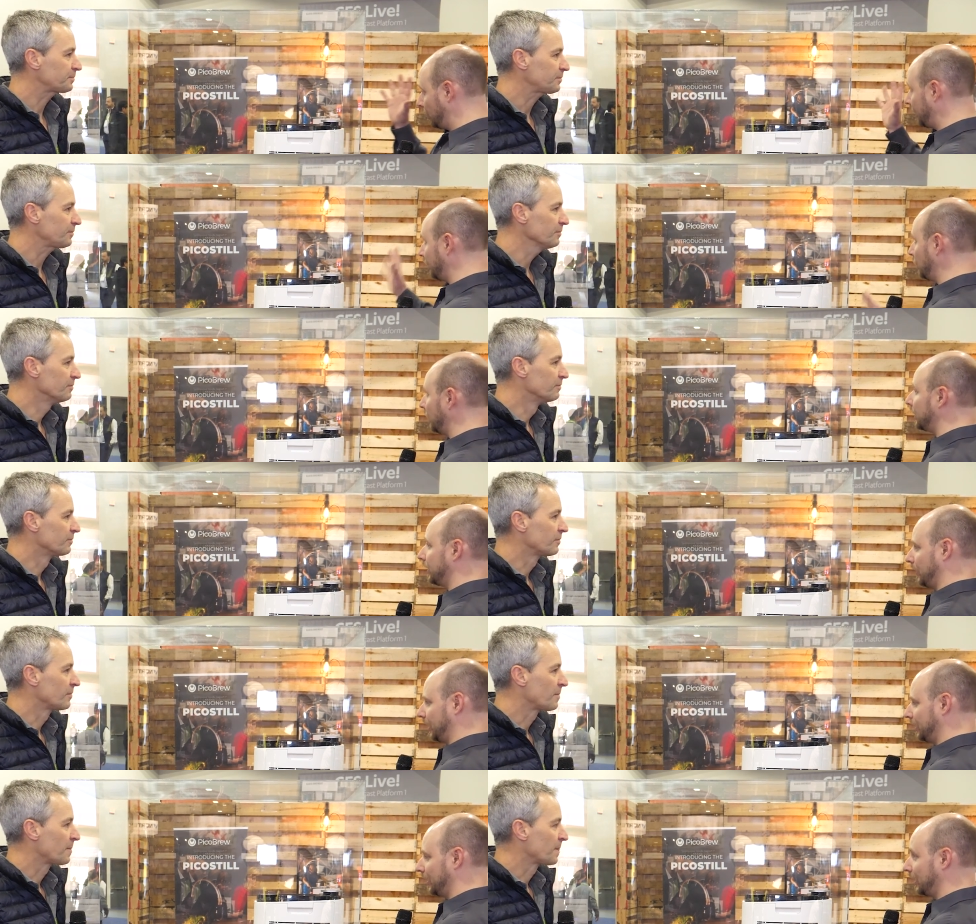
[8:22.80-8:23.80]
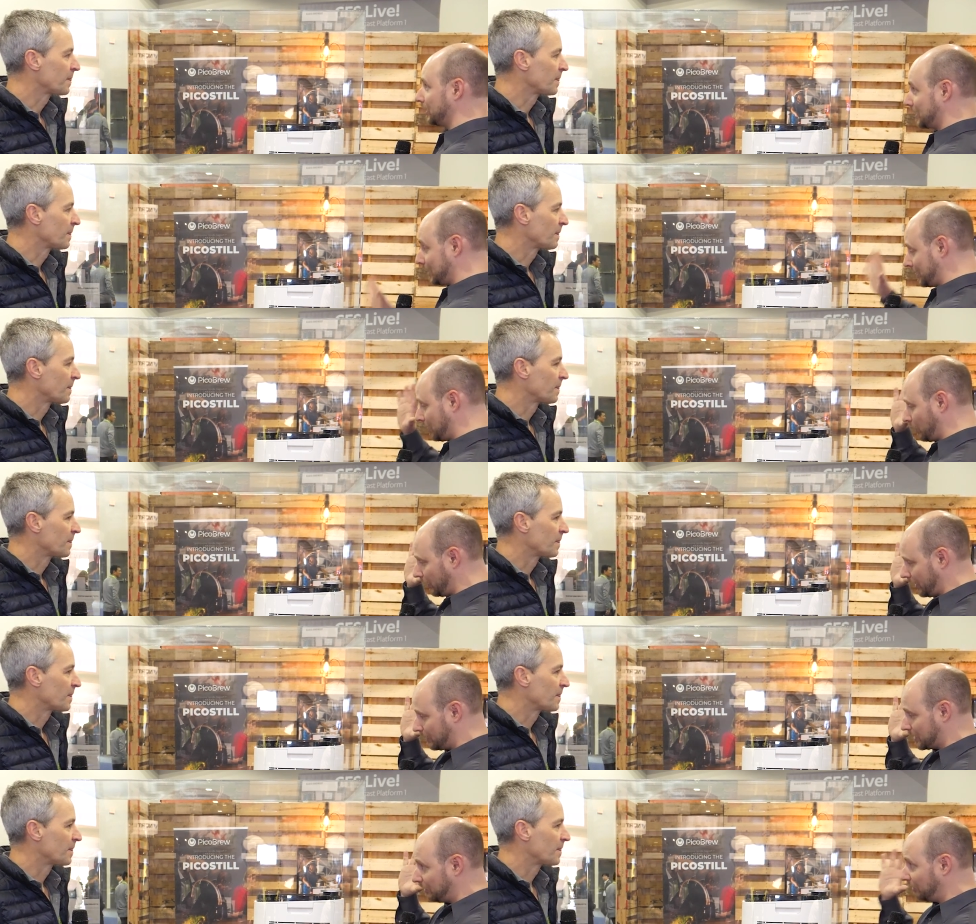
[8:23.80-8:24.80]
Speaker 1: really quickly right there, as this whole
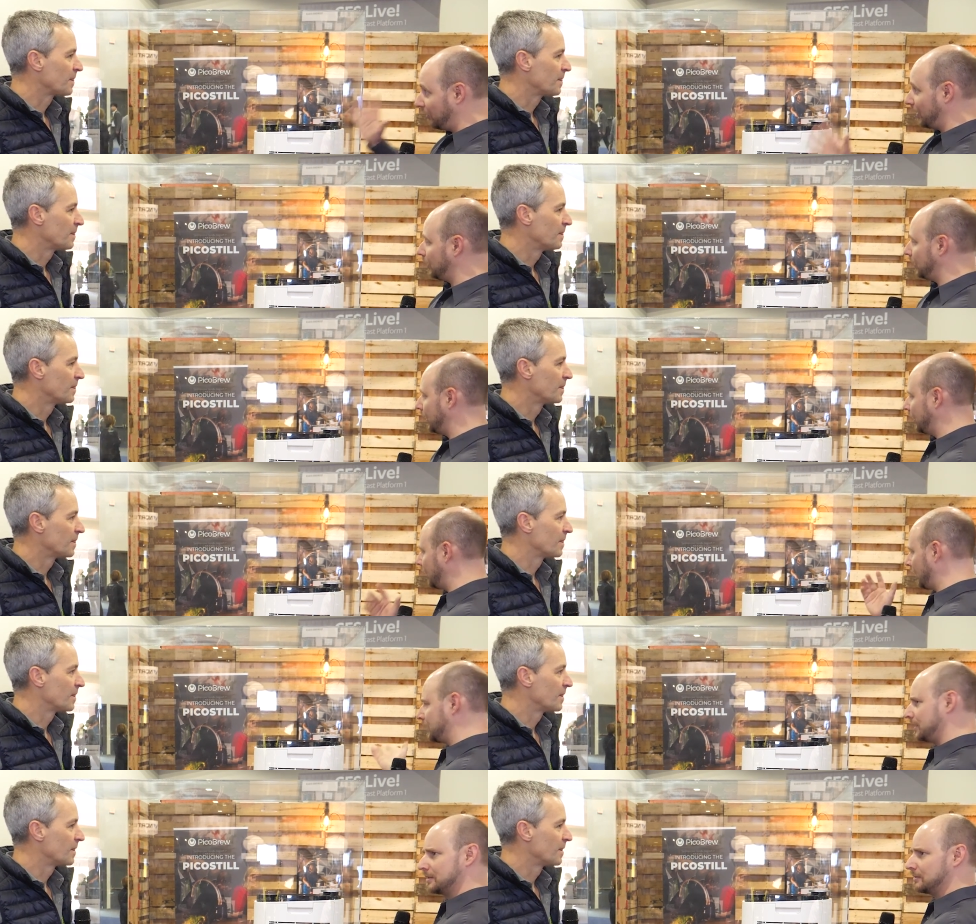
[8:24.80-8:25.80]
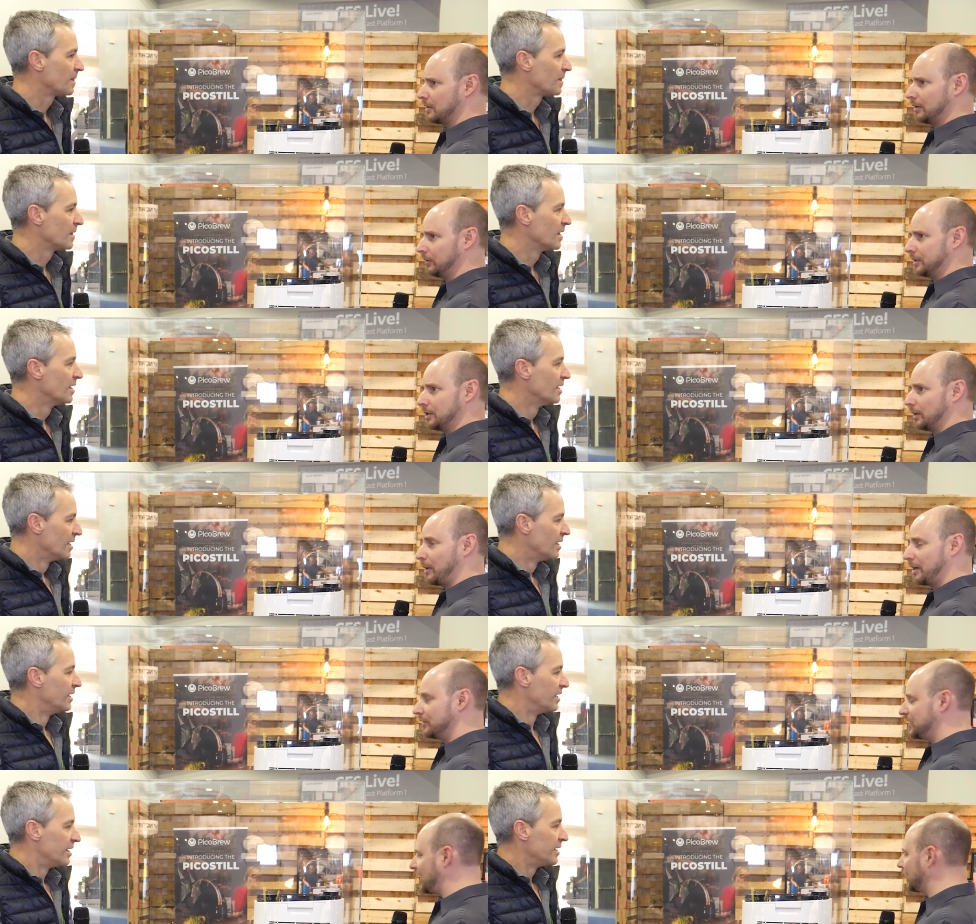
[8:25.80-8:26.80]
thing was filled, and it didn't. It only took a
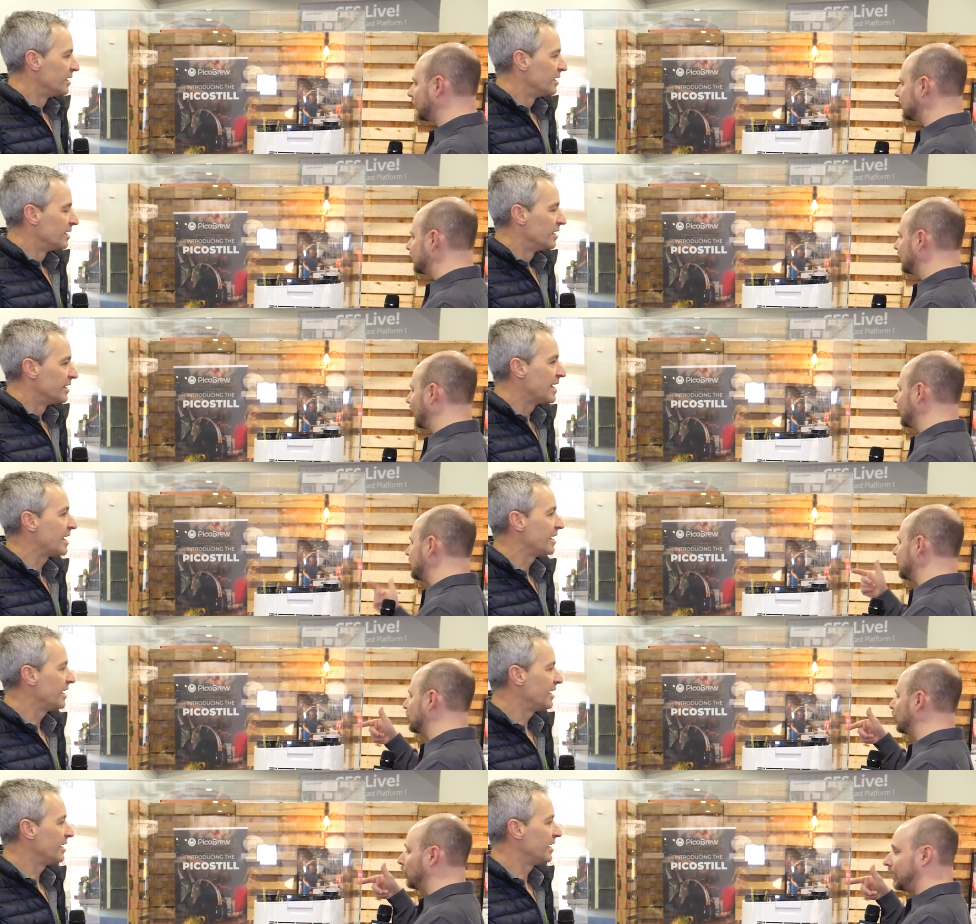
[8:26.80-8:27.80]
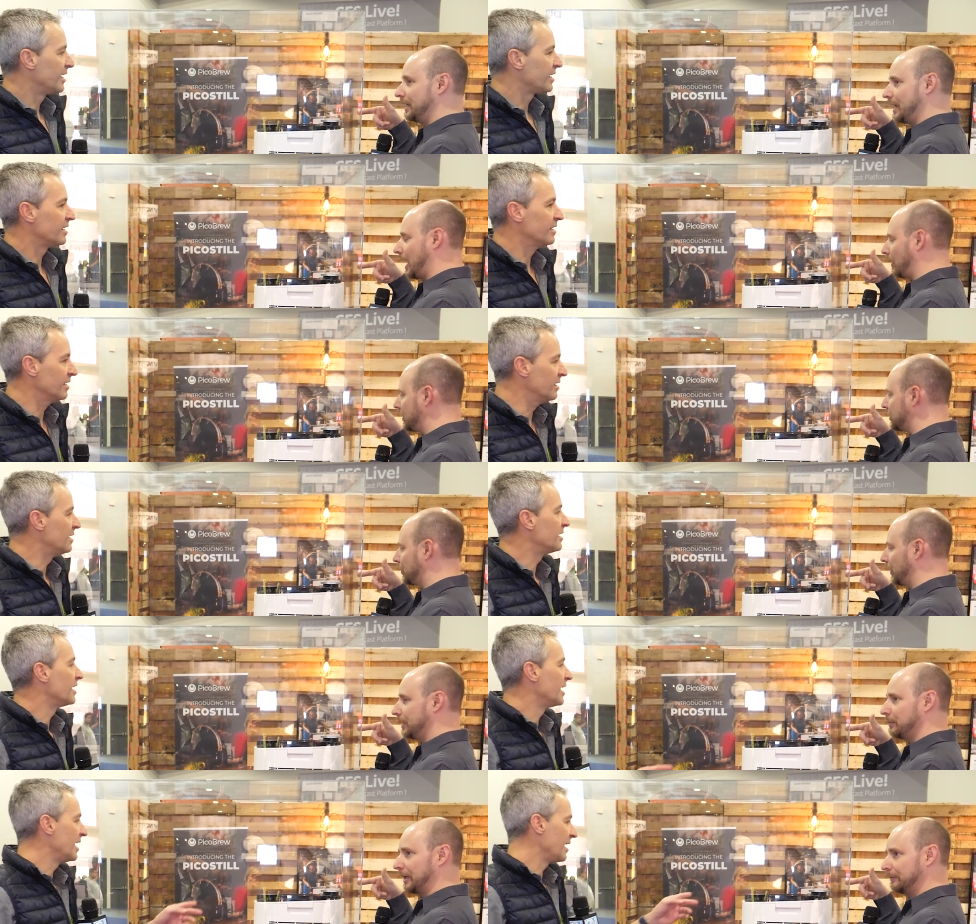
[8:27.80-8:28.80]
matter of seconds.
Speaker 2: I yeah, see it's it, green it, now. What does
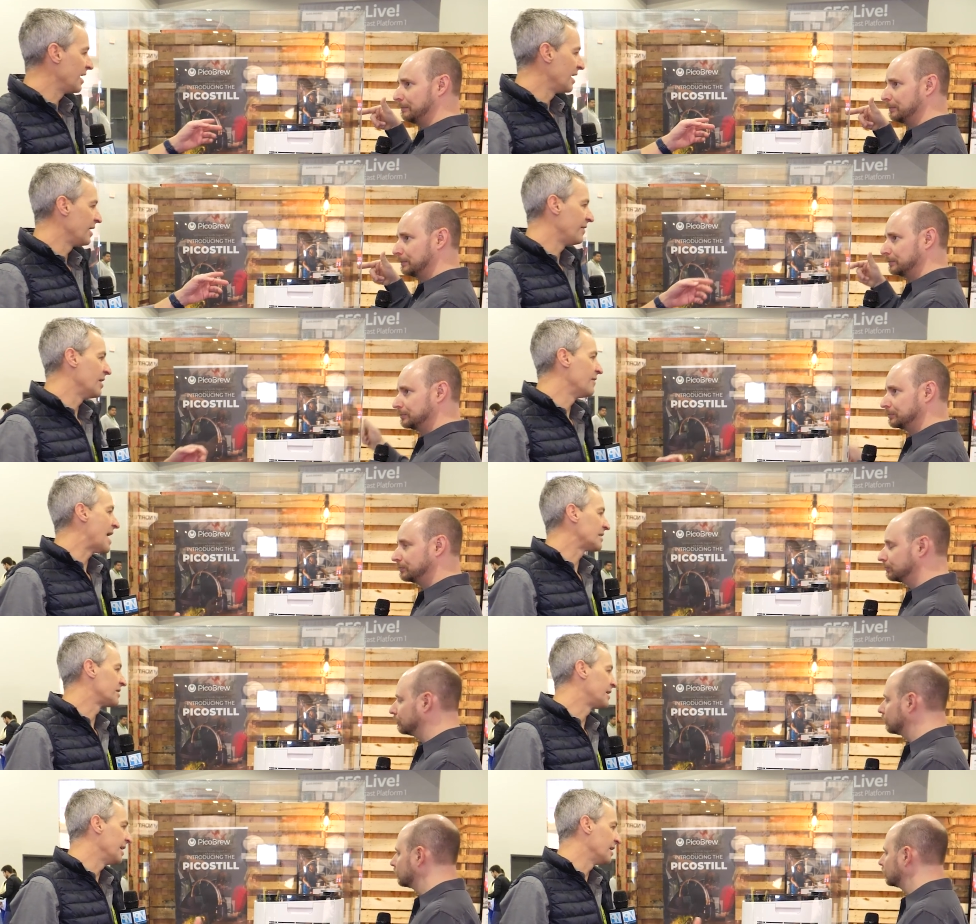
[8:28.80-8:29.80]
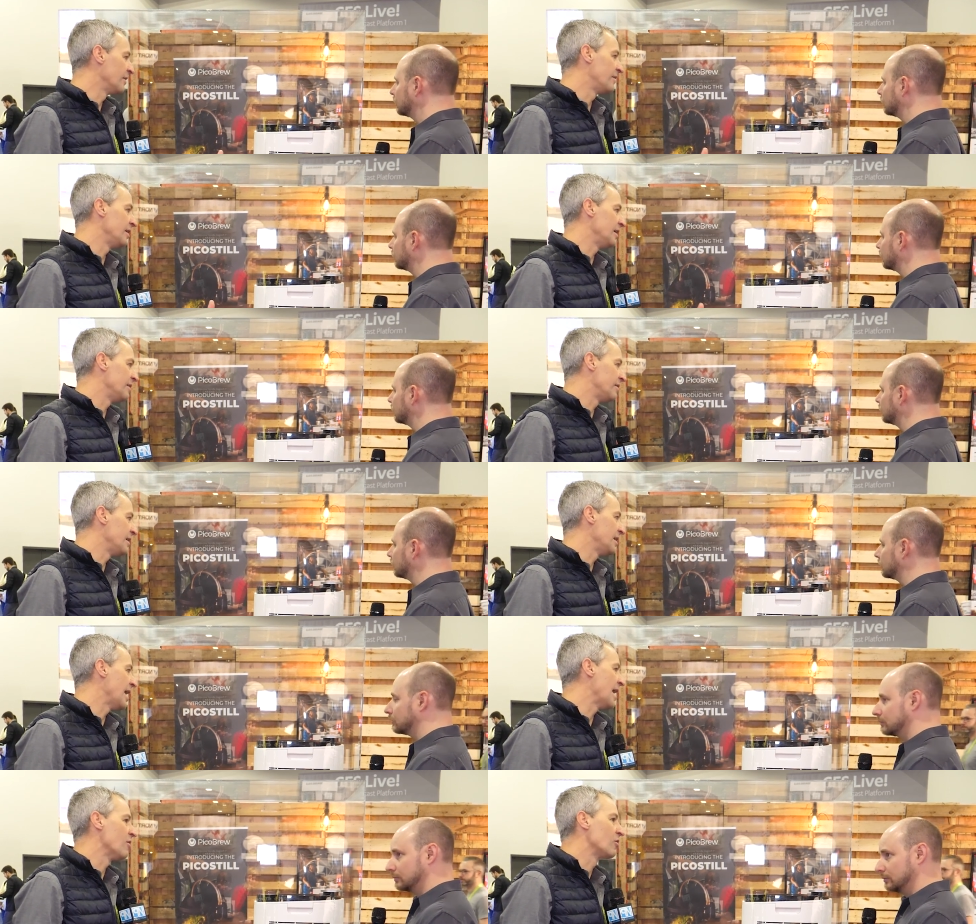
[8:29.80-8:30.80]
green mean? And and that's again the
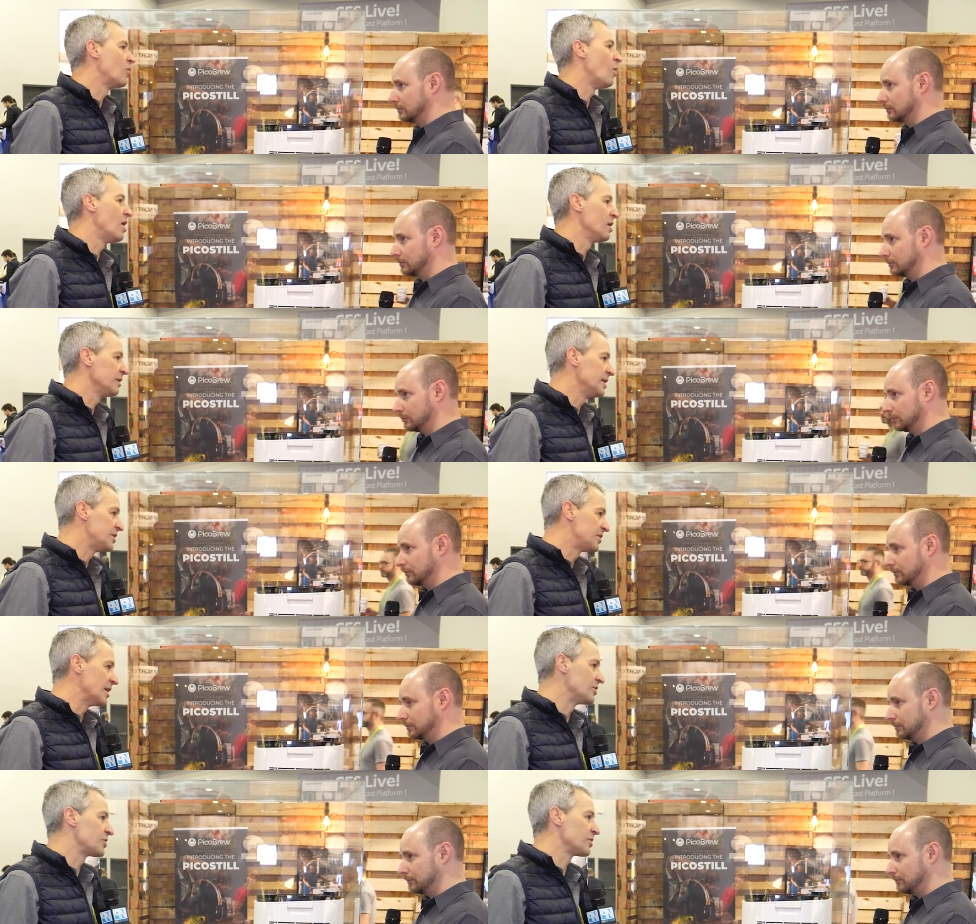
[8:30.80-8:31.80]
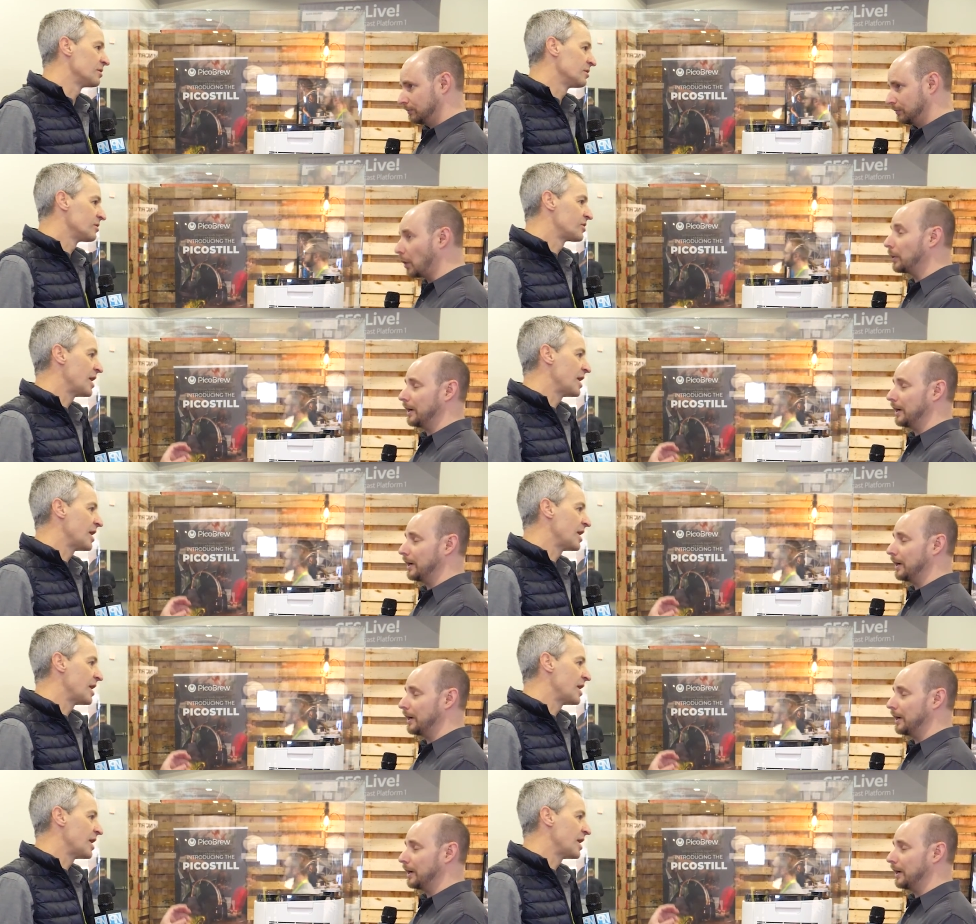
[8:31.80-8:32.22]
the air quality sensor okay.